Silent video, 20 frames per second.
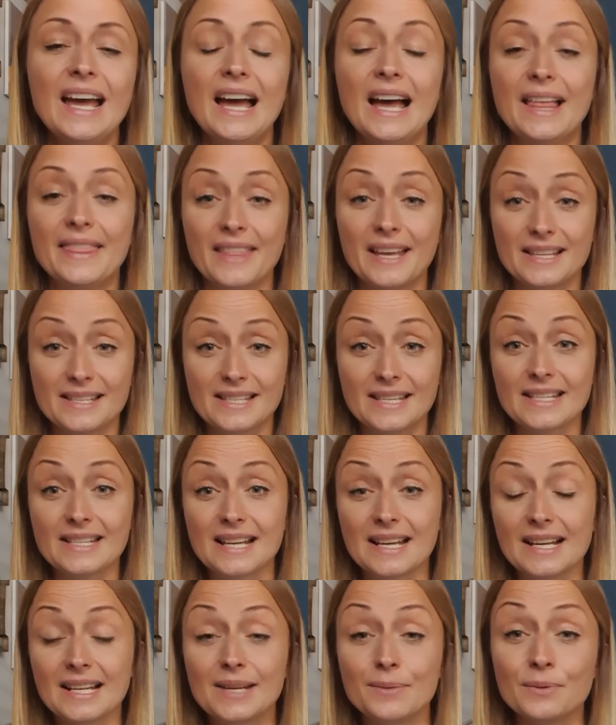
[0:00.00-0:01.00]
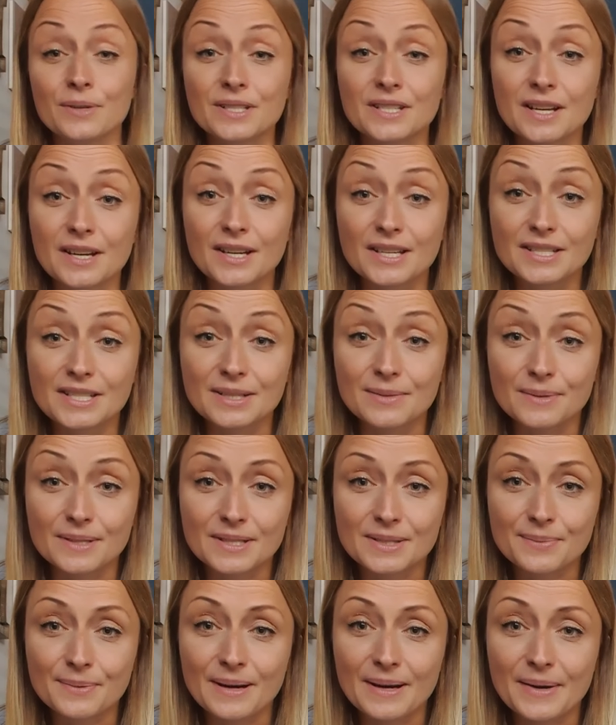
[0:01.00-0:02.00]
and that's exactly what I do
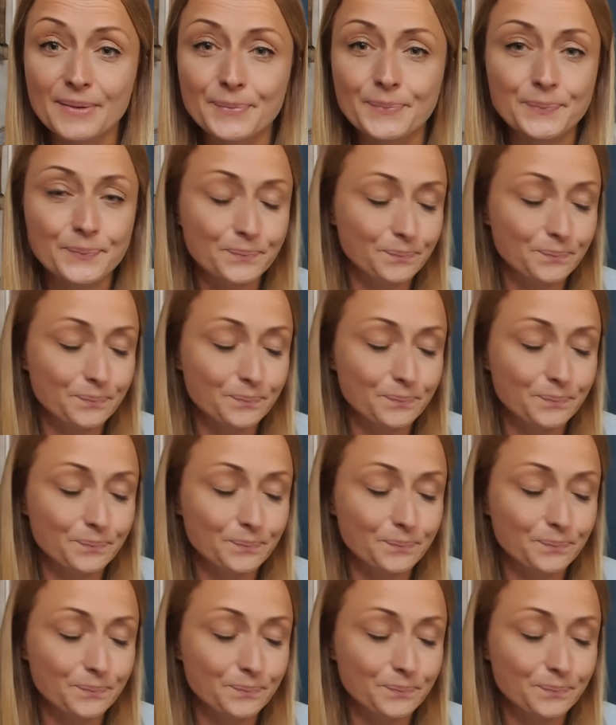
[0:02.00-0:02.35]
as well.